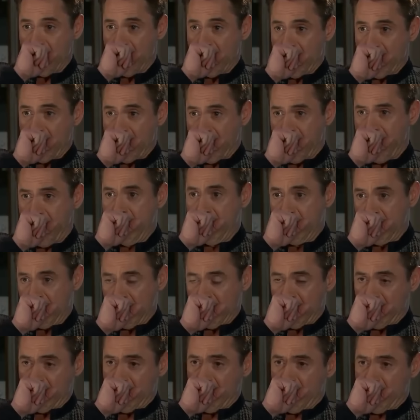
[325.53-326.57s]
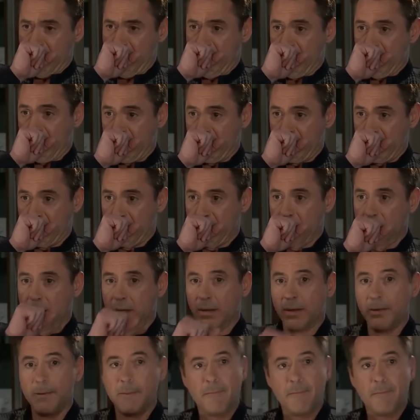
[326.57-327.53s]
delivered with a provoking smile,